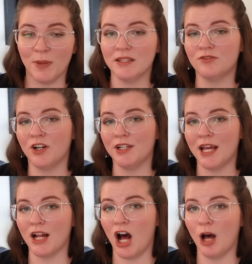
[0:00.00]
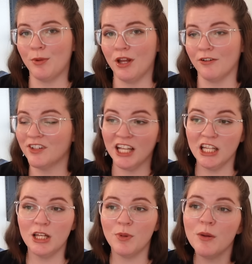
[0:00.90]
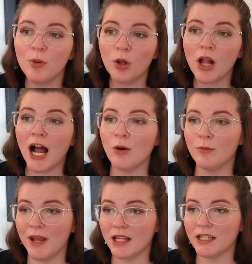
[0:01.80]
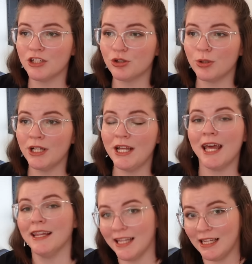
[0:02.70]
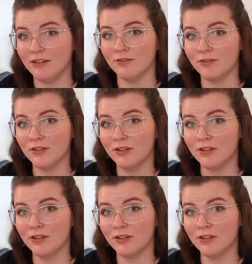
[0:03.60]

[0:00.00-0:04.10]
best friend had a hobby of killing people, I would make like a tree and leave.